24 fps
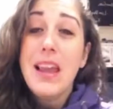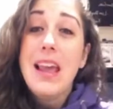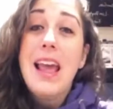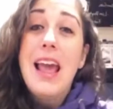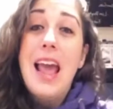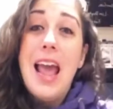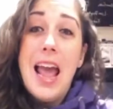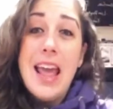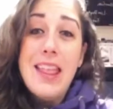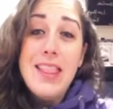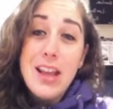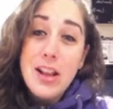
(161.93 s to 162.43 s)

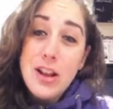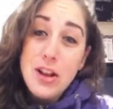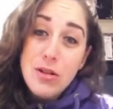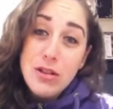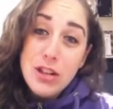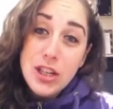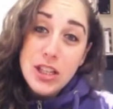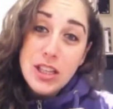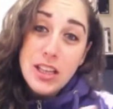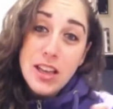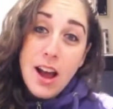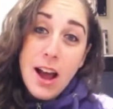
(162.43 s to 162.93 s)
And then you
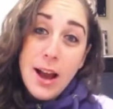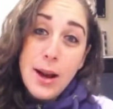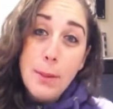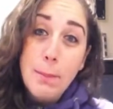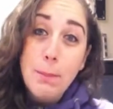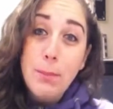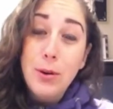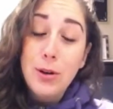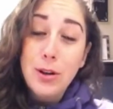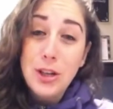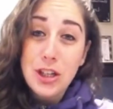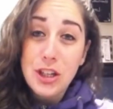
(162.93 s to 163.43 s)
just kind
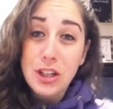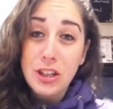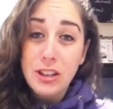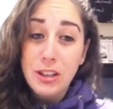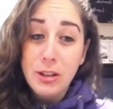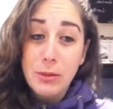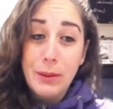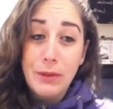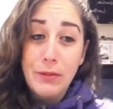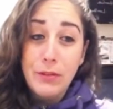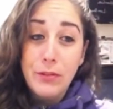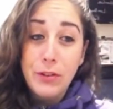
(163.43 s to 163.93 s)
of push it a
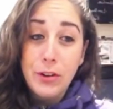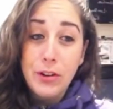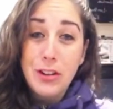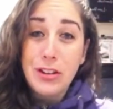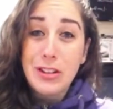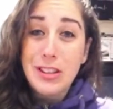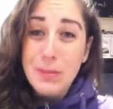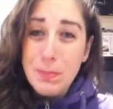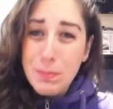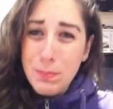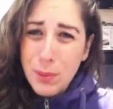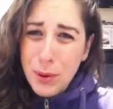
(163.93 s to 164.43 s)
little bit further
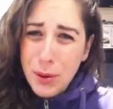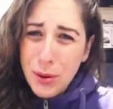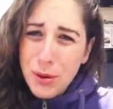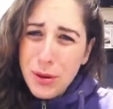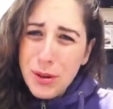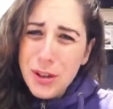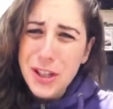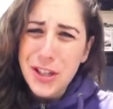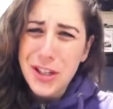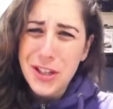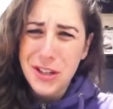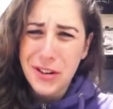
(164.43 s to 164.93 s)
to
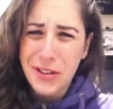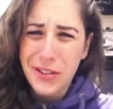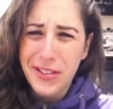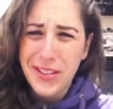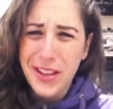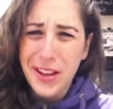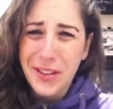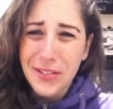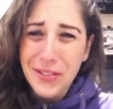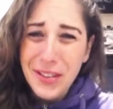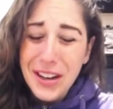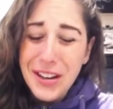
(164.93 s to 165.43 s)
push
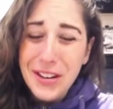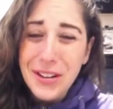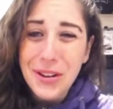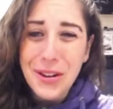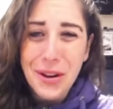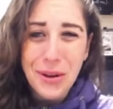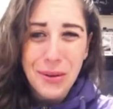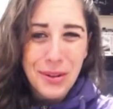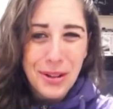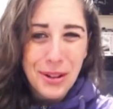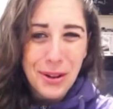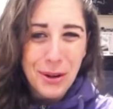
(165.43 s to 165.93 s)
yourself and to
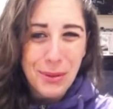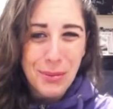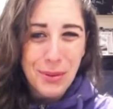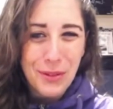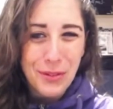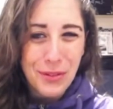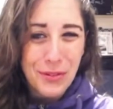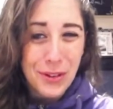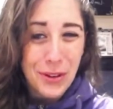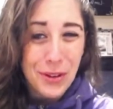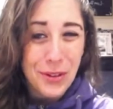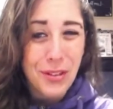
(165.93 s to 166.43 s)
go a little
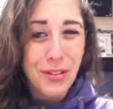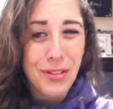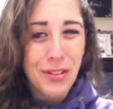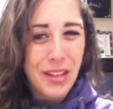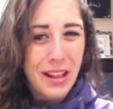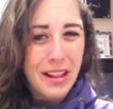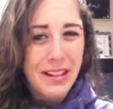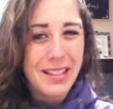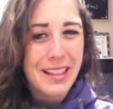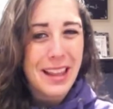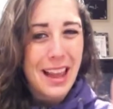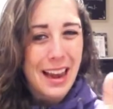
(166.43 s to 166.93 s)
bit further
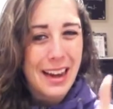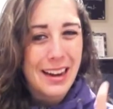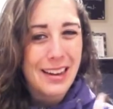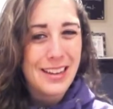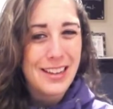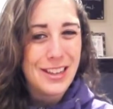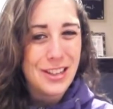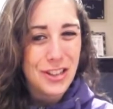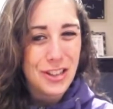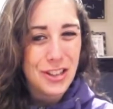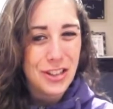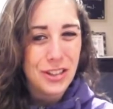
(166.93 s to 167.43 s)
than that
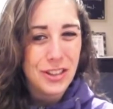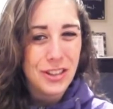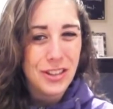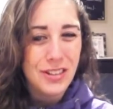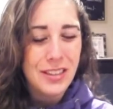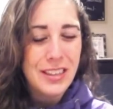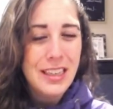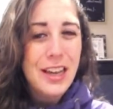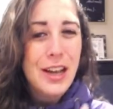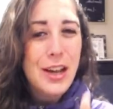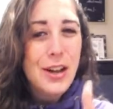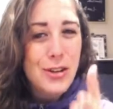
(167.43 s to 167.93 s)

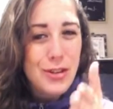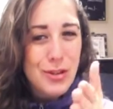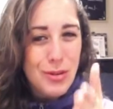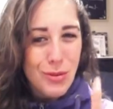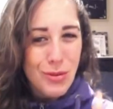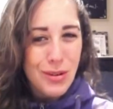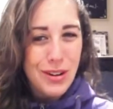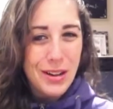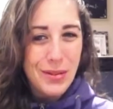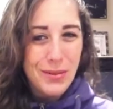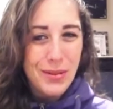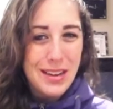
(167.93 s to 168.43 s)
initial
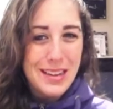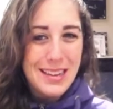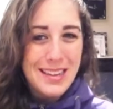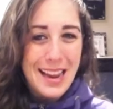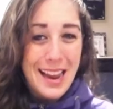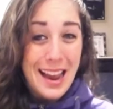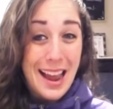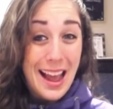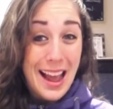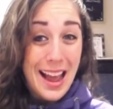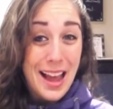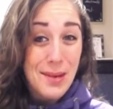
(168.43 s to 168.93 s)

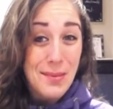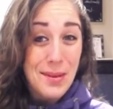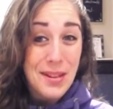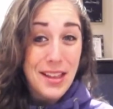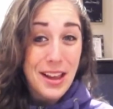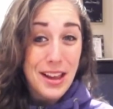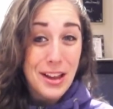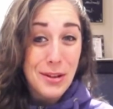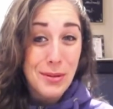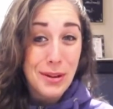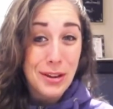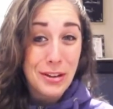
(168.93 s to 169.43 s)
21-day habit
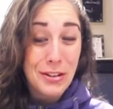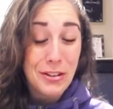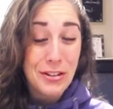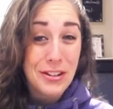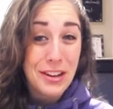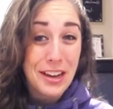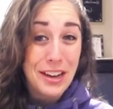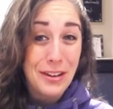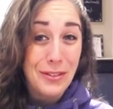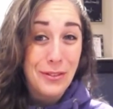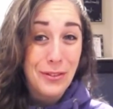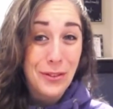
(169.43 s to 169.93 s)
that you had
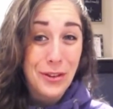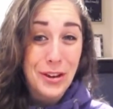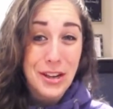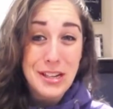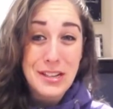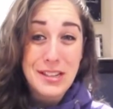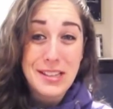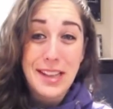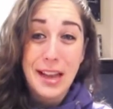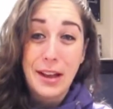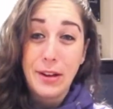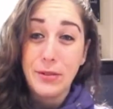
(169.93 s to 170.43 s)
created for
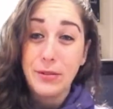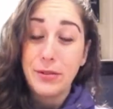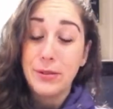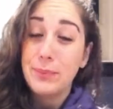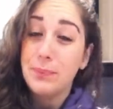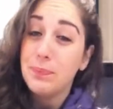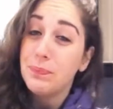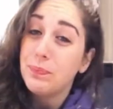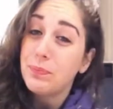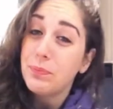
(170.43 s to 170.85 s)
yourself.